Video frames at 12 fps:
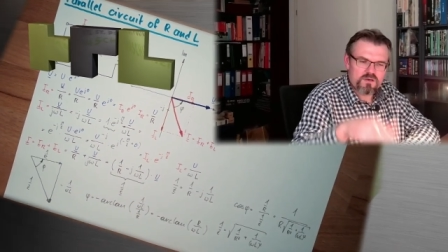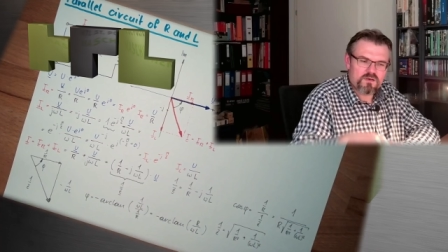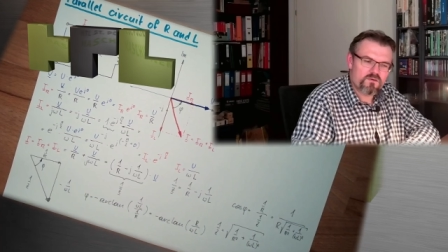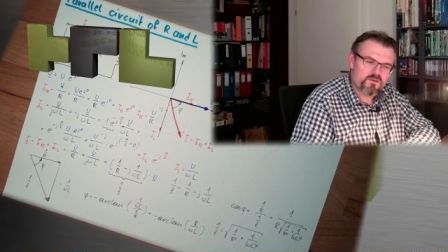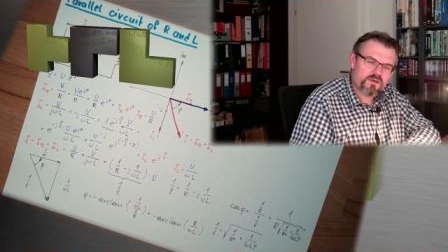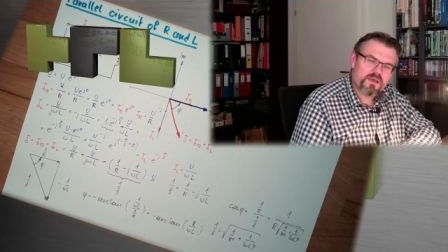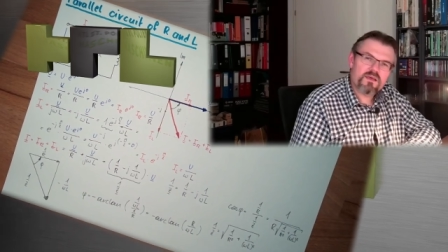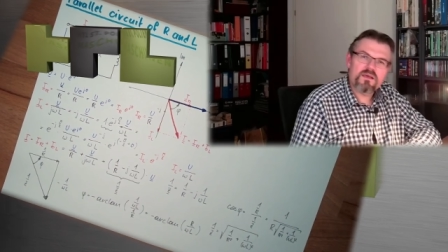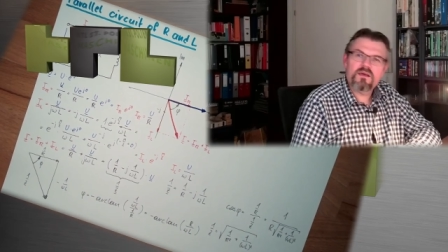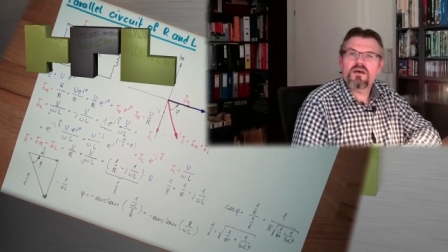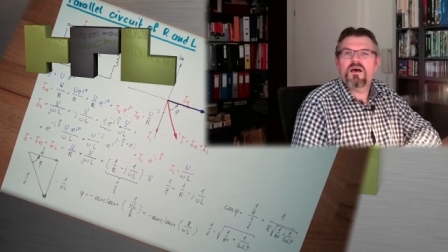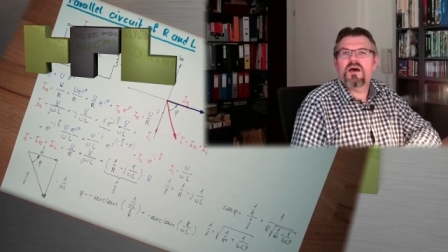okay,
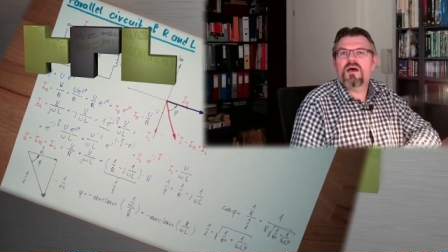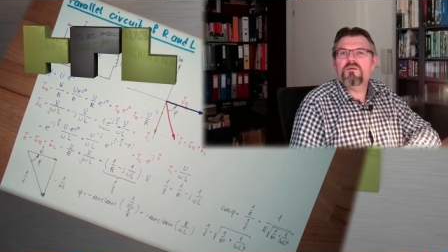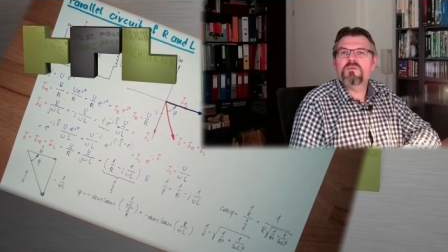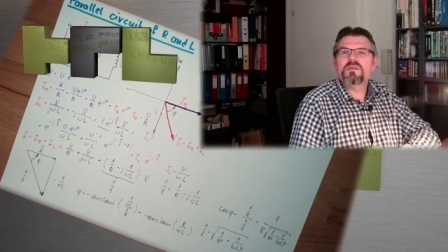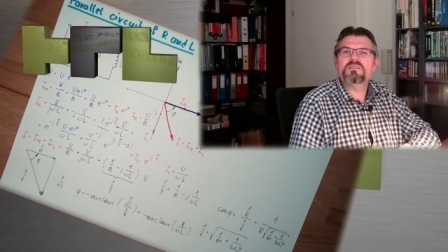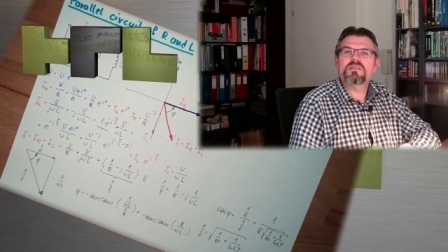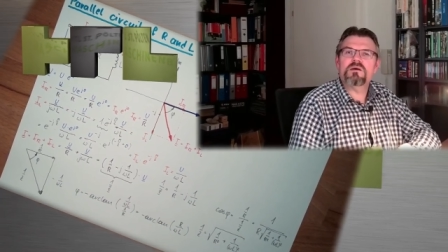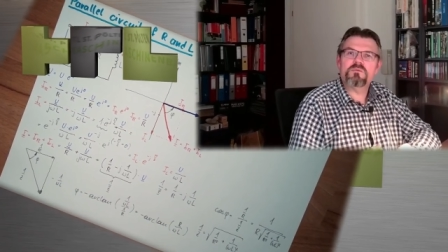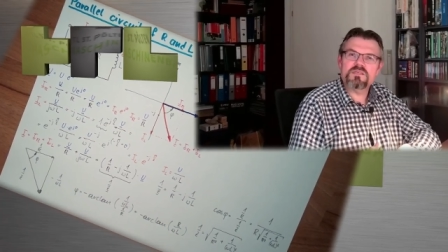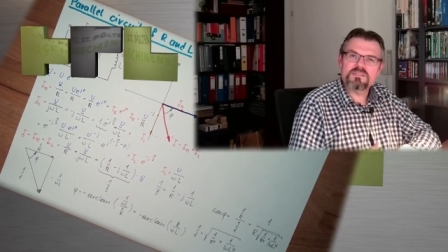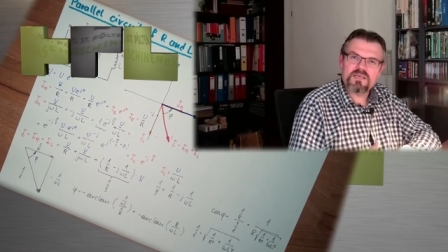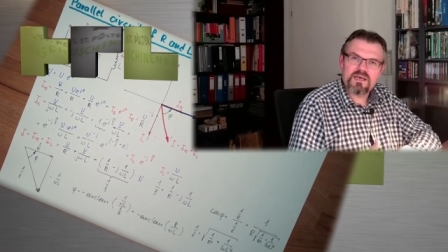I mixed up
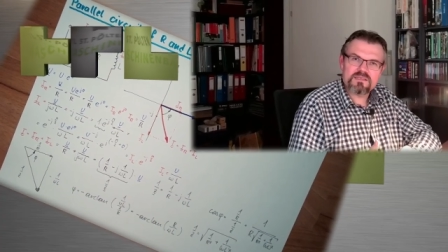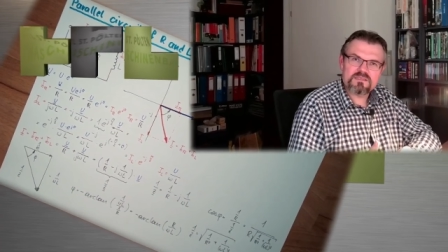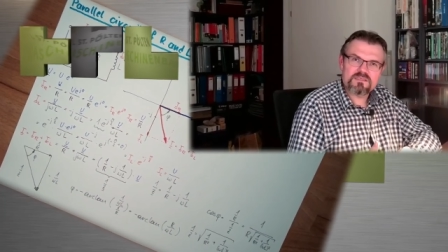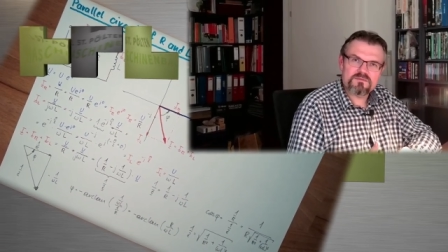the signs.